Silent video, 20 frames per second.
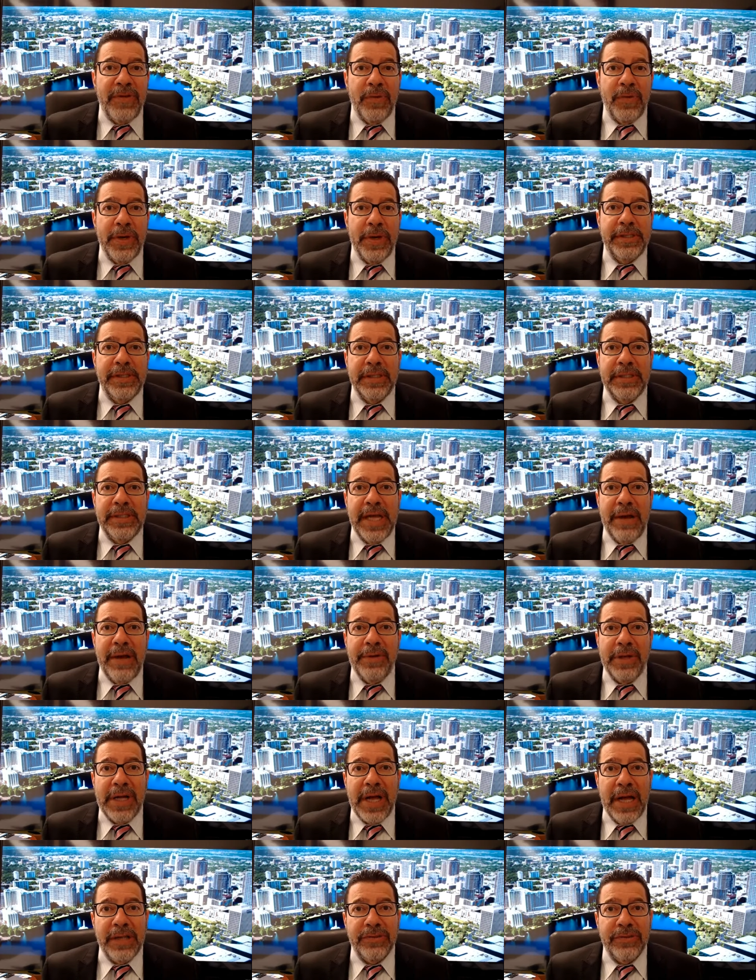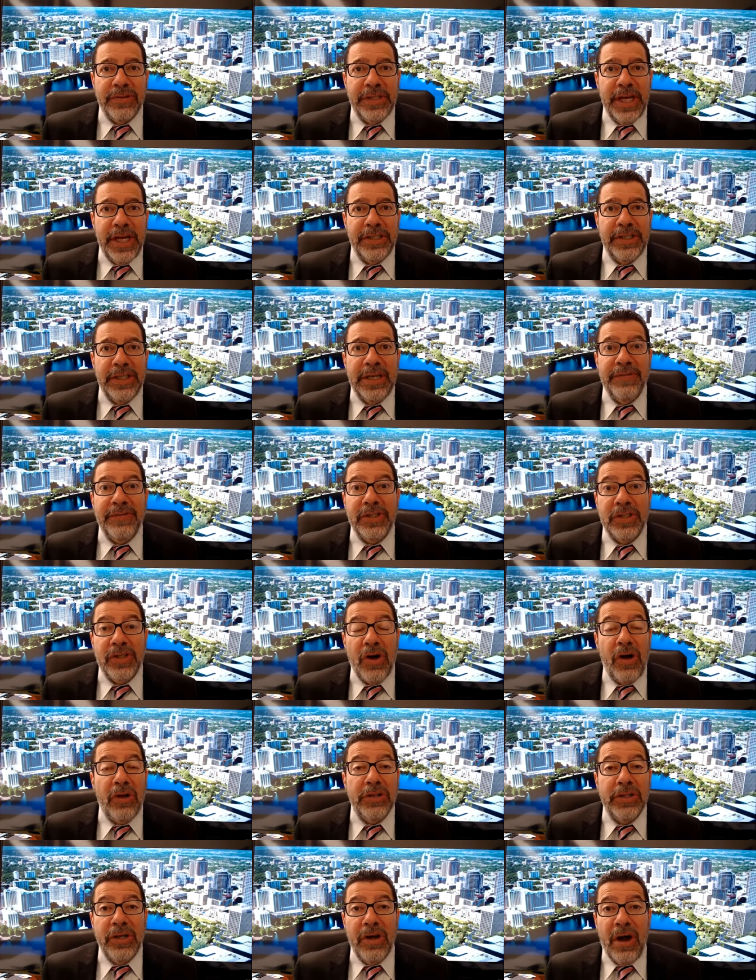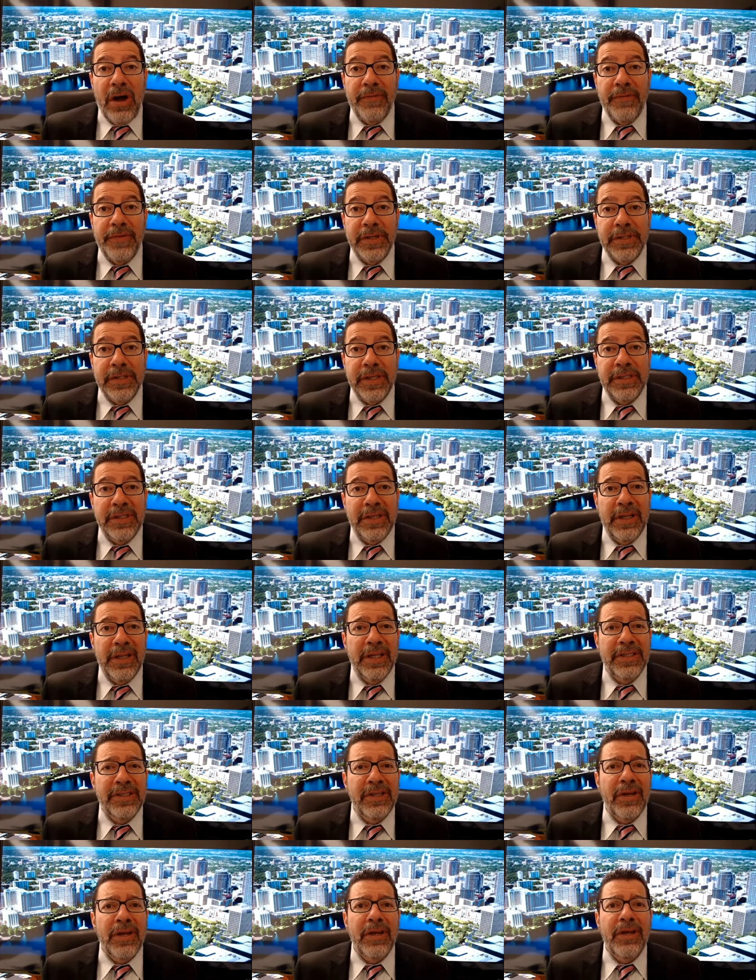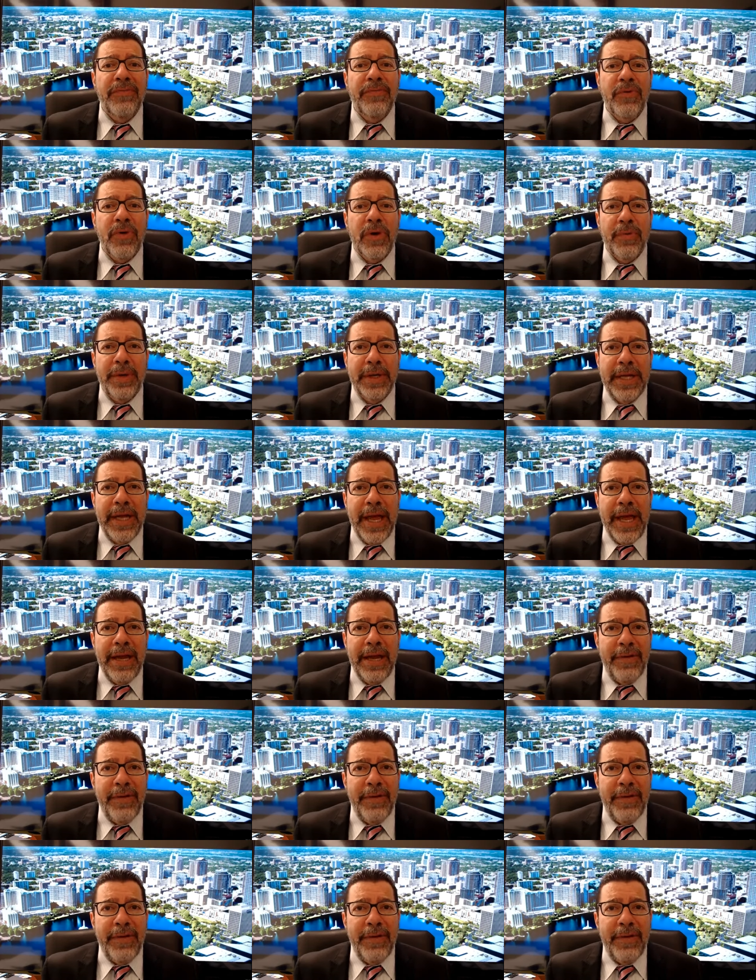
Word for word: you want to sit down with a consultation, give us a call at the office. Let's let's look at your 401k.